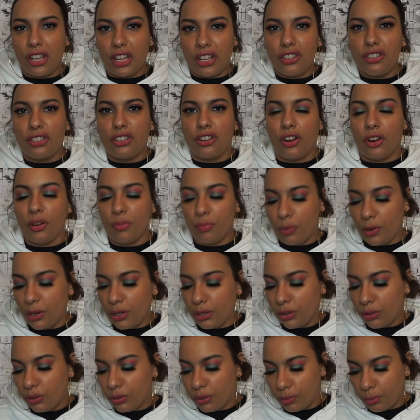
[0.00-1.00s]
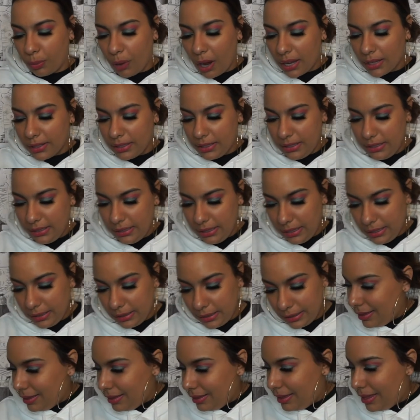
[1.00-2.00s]
interpret those
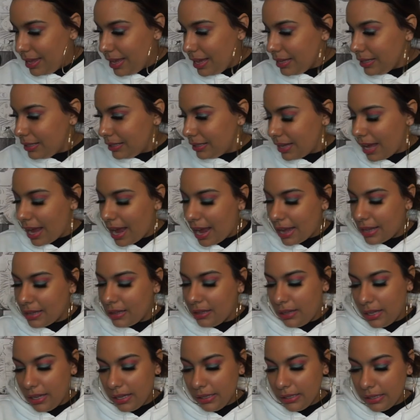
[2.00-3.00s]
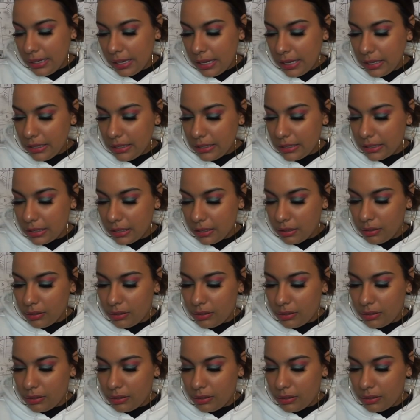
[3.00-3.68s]
prophecies. This is...